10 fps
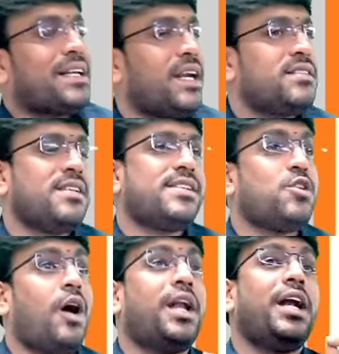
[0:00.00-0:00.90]
and incidence is
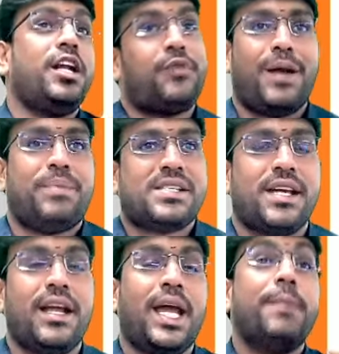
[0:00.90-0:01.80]
on different person.
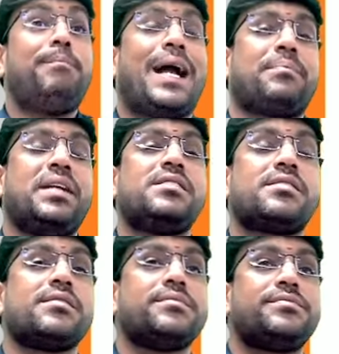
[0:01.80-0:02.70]
Impact means